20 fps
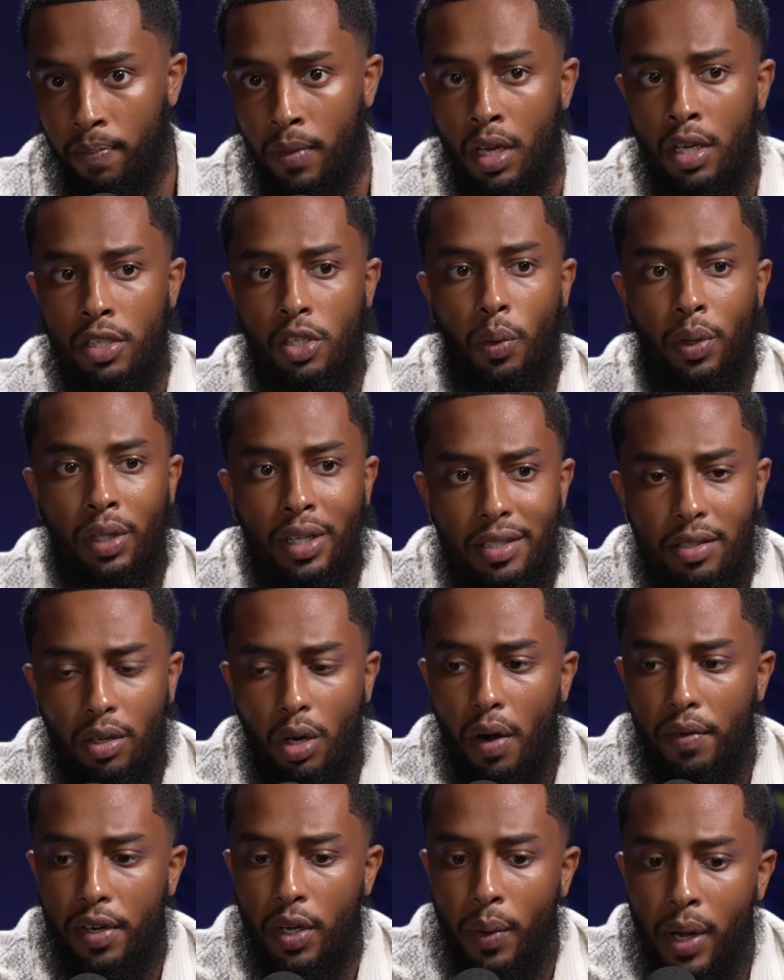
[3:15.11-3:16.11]
So in this
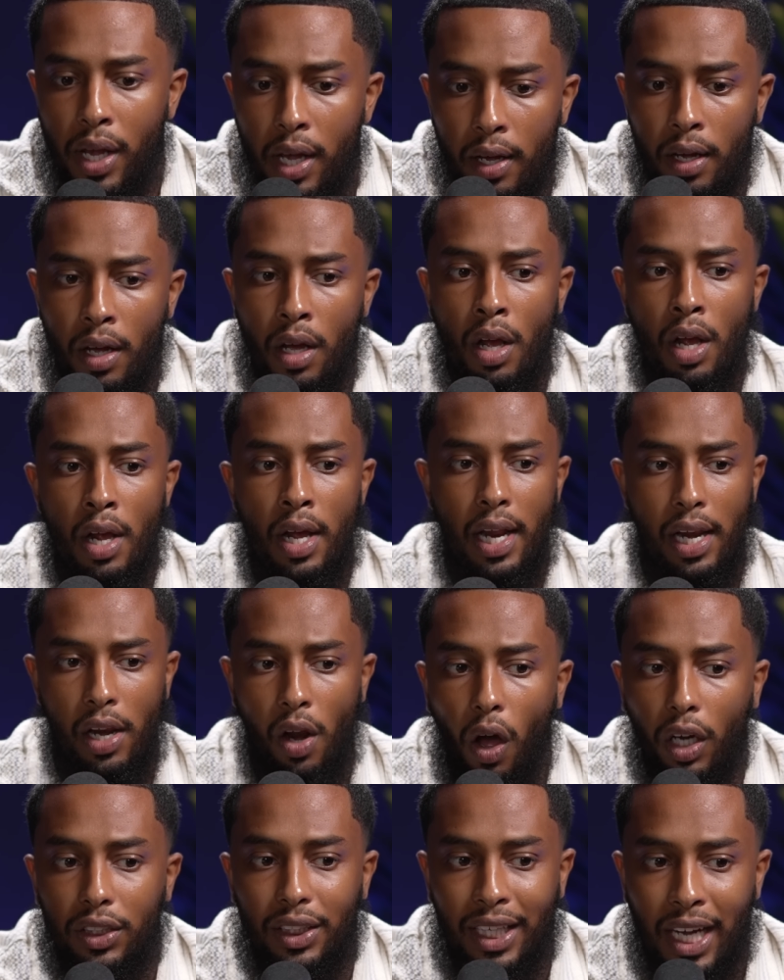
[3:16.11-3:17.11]
scenario here,
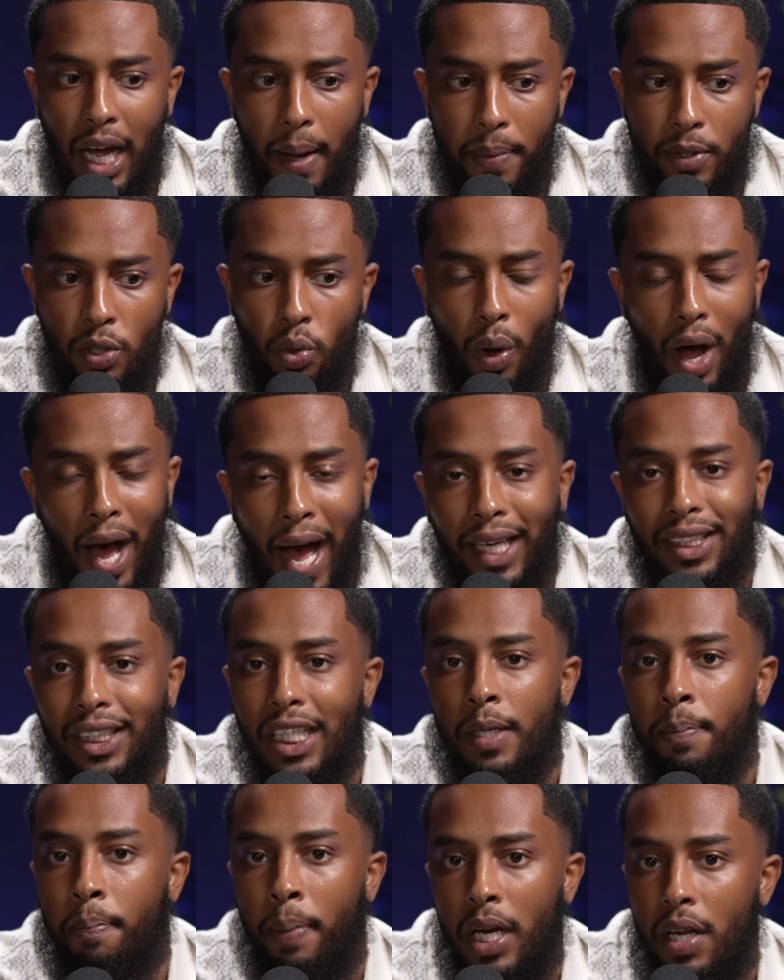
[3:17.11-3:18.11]
larger capital actually
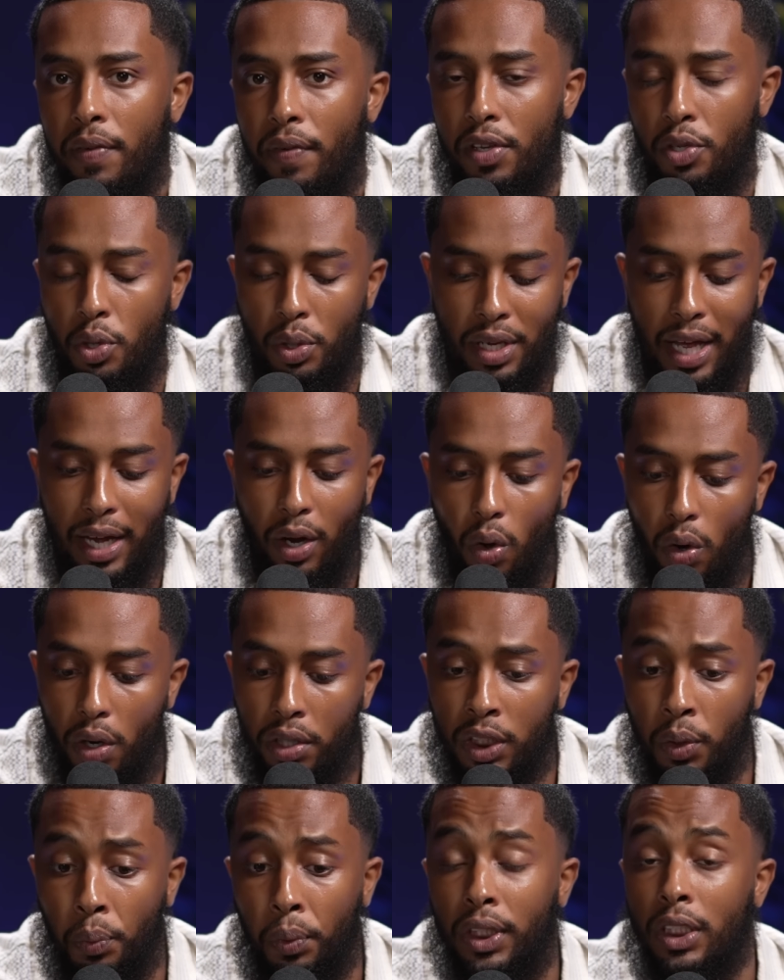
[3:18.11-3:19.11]
benefits your
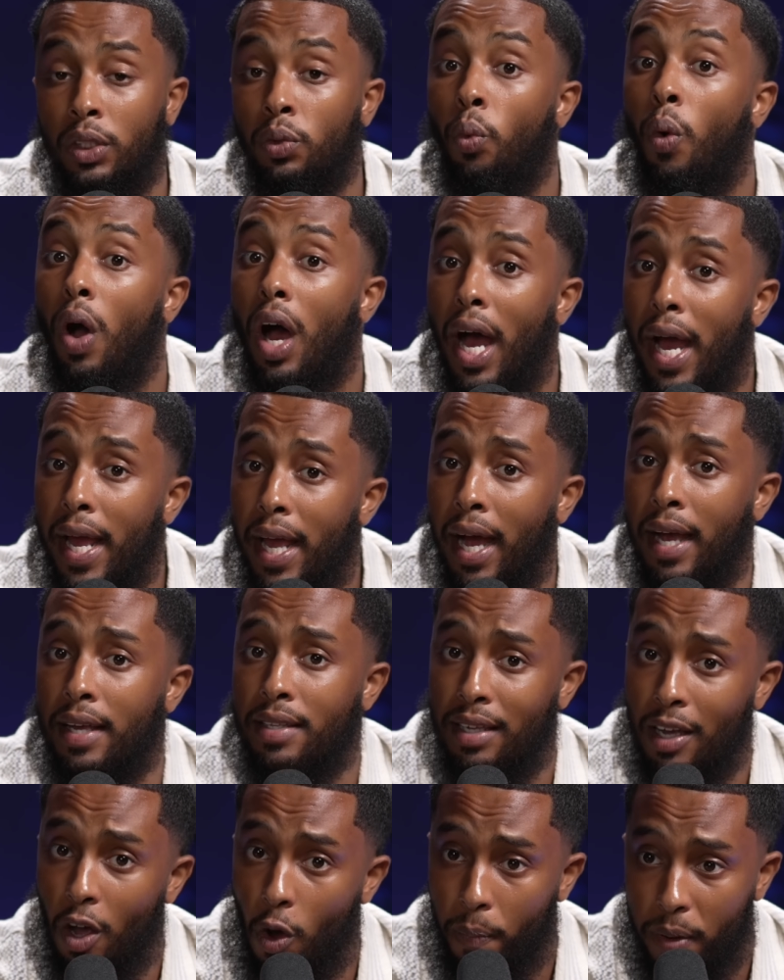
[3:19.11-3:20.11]
psychology, which is why I
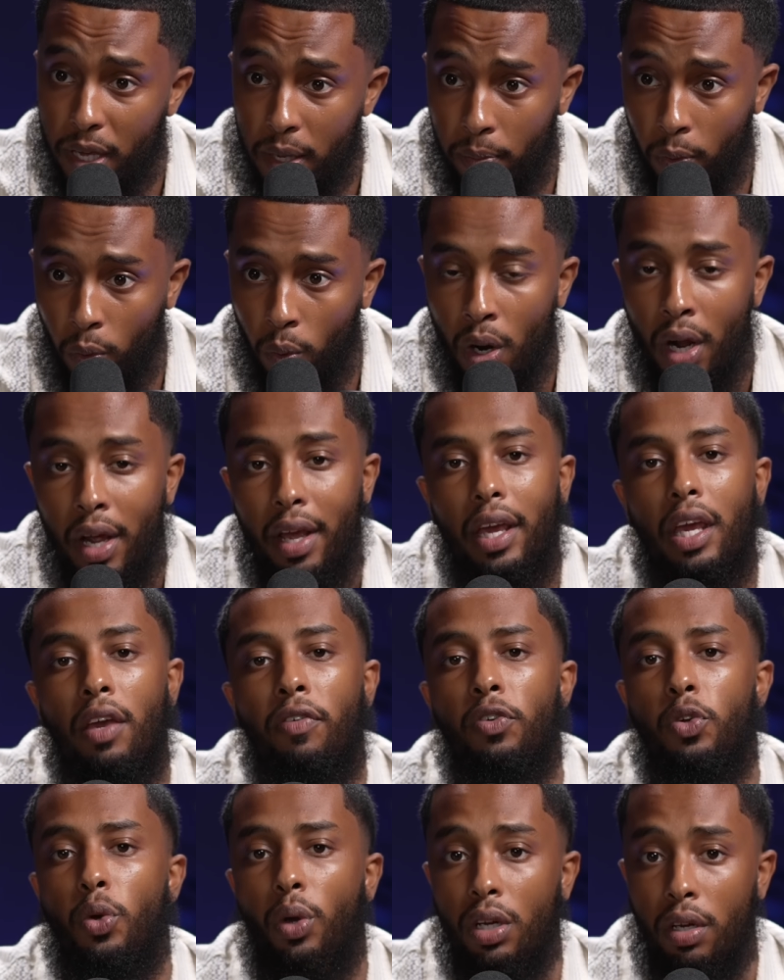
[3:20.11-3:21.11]
tell people, if
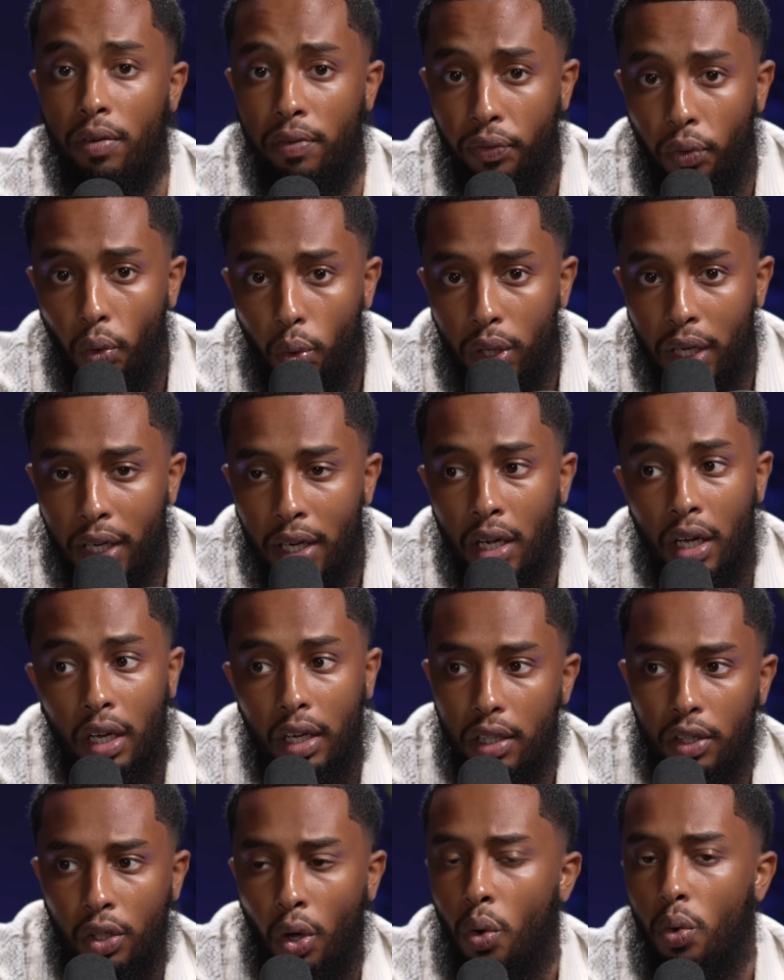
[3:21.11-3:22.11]
you can afford it,
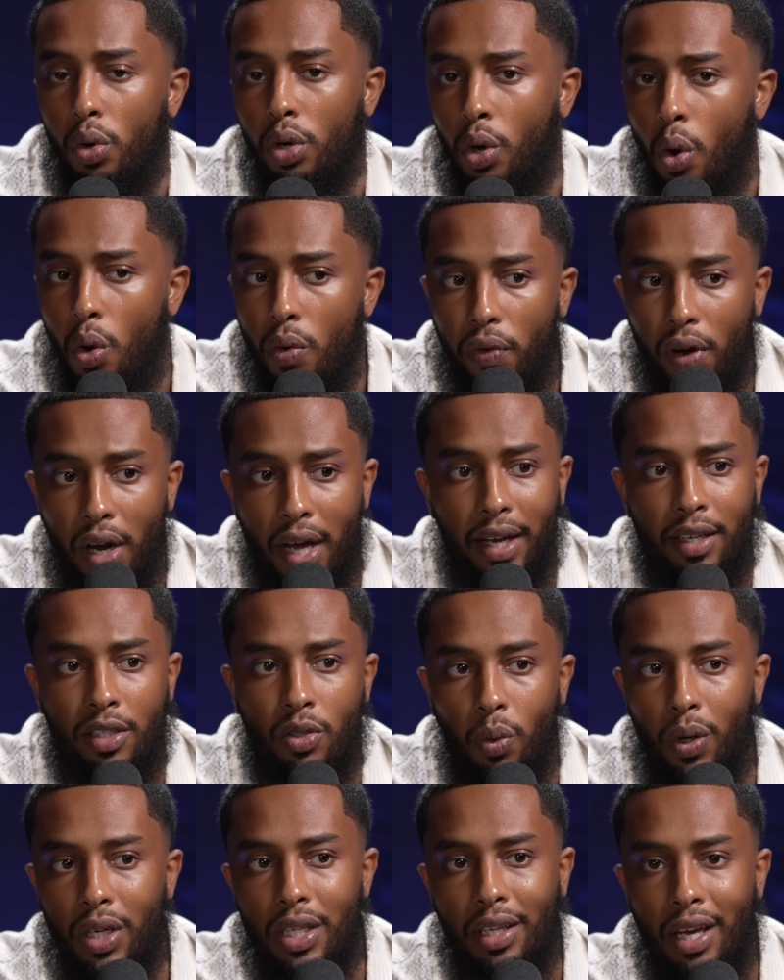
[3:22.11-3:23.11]
don't go for like a
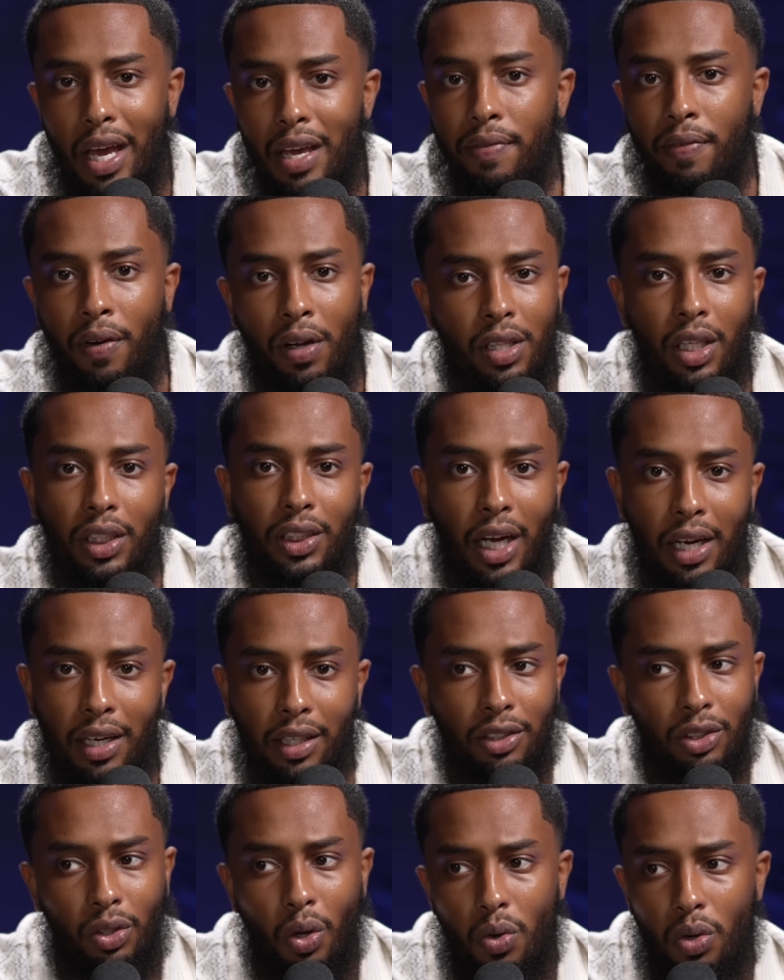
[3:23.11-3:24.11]
20K funded
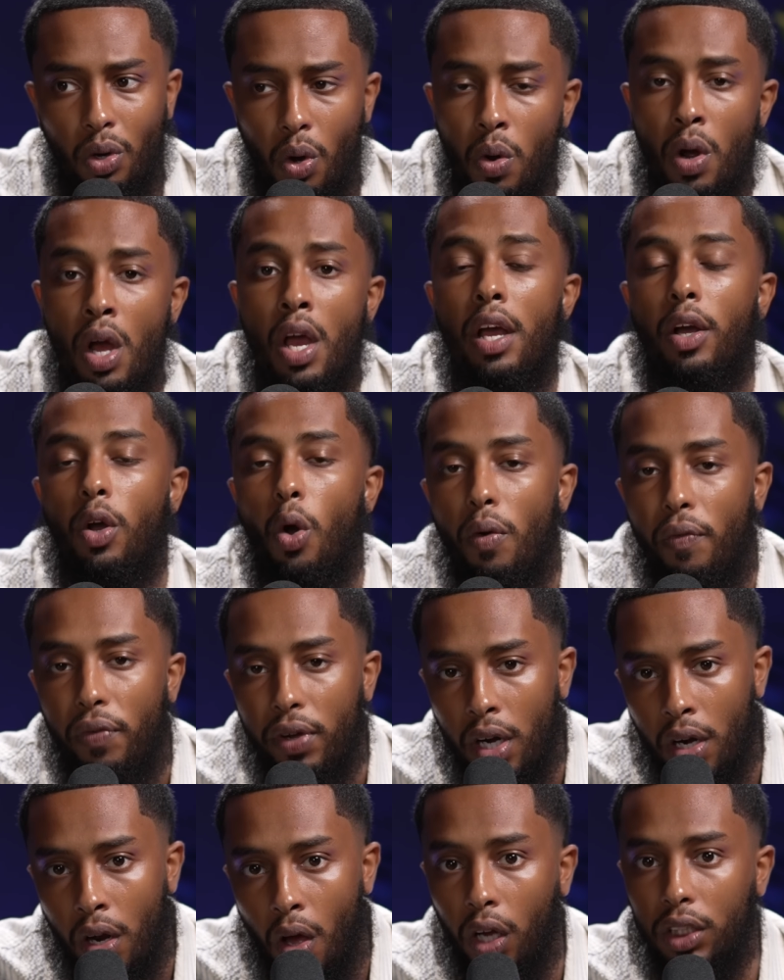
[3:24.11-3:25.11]
challenge. Don't go for the
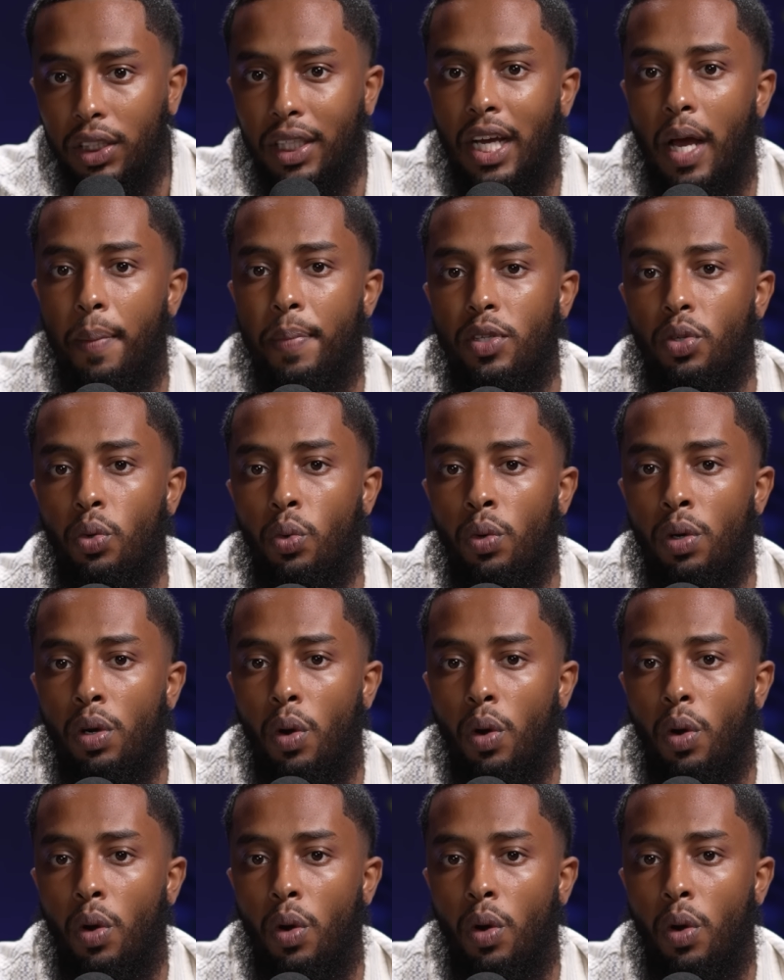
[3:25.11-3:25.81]
larger capital.